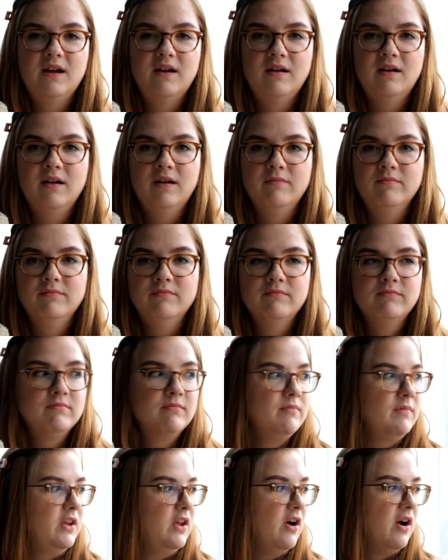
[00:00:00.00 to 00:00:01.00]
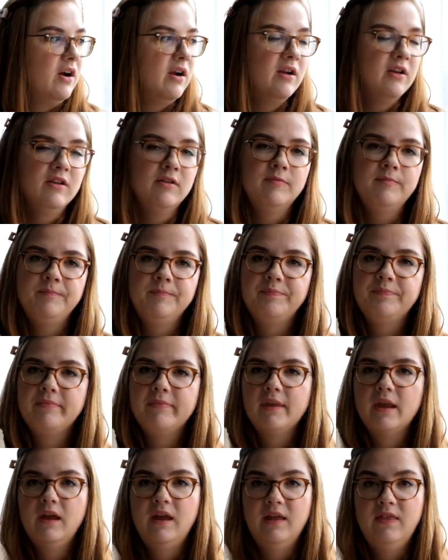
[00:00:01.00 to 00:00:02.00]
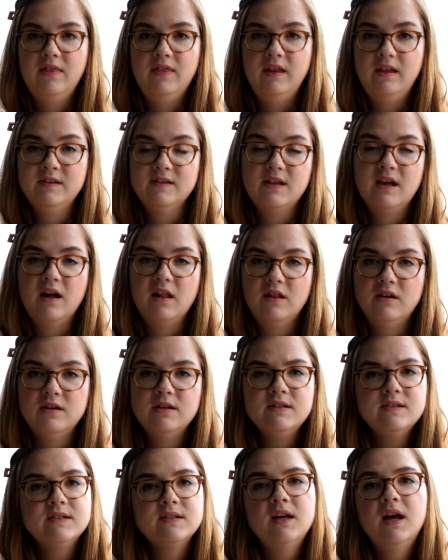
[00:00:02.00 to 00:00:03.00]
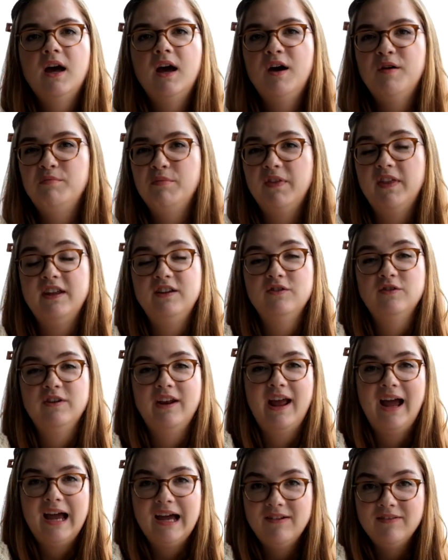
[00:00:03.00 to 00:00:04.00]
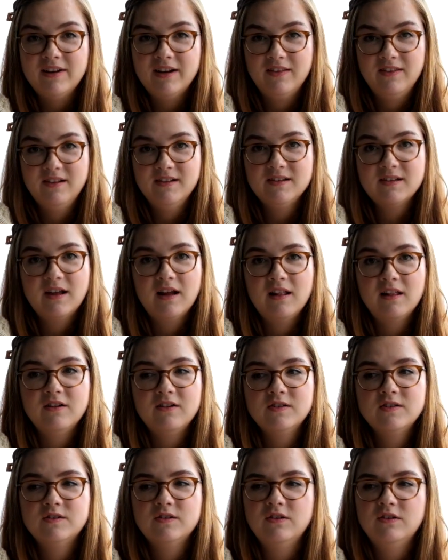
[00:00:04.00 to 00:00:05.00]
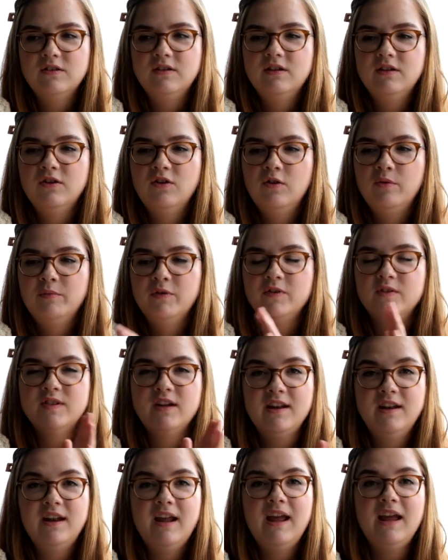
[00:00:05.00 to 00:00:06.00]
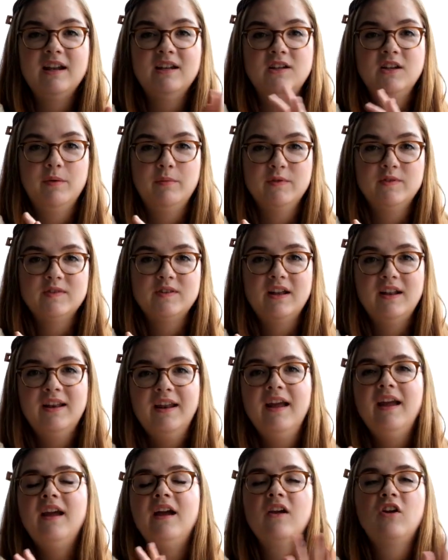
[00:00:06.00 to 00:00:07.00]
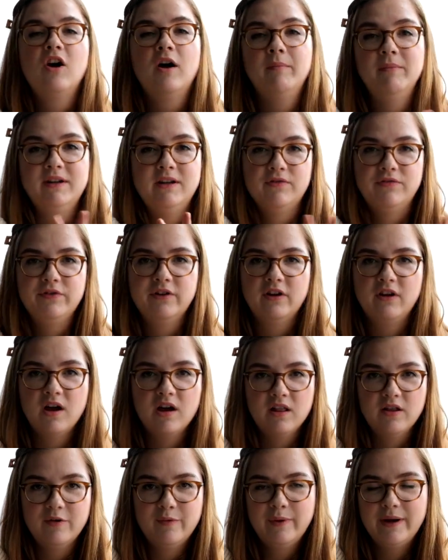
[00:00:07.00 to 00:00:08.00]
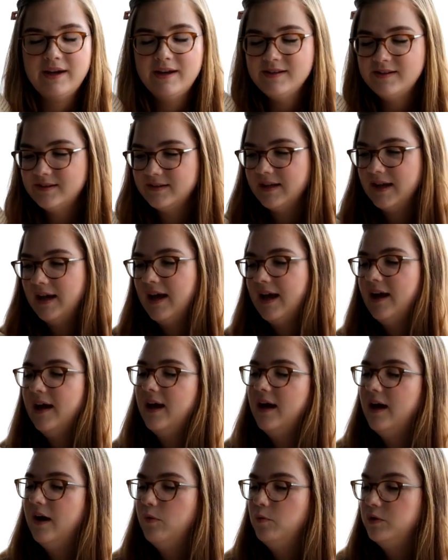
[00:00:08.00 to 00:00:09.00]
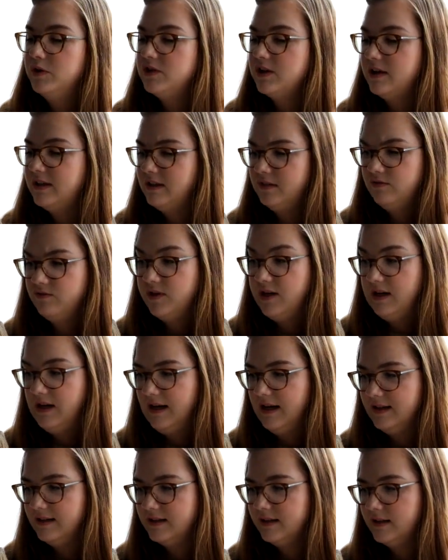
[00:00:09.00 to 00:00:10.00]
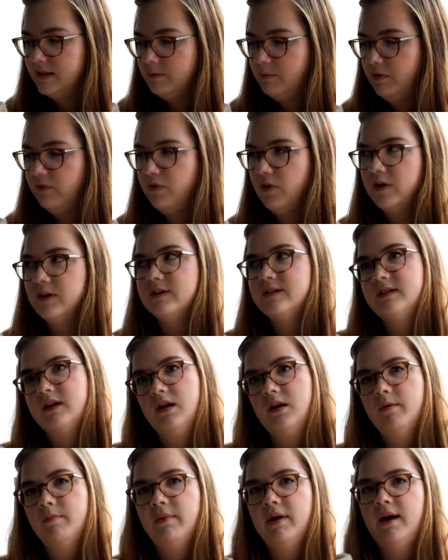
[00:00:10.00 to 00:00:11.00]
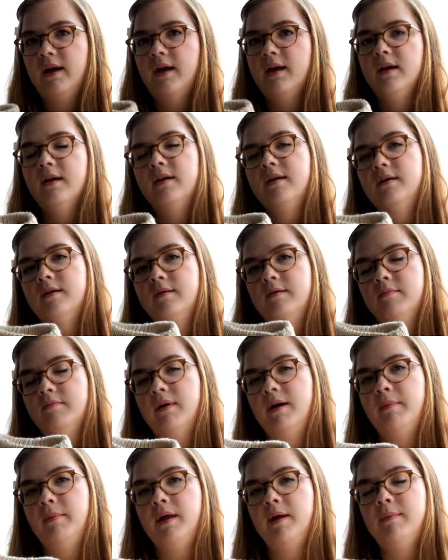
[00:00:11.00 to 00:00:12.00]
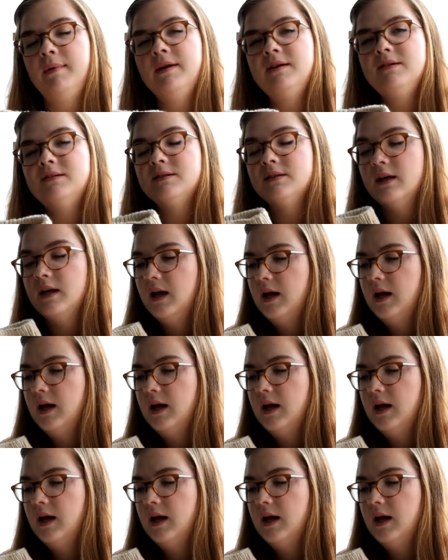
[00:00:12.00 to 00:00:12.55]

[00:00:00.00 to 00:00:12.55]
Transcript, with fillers: um, yarn in these colors but they don't have it in these colors. So the normal Sunday and double Sunday come in different colorways, which I didn't realize before I started my, my babies.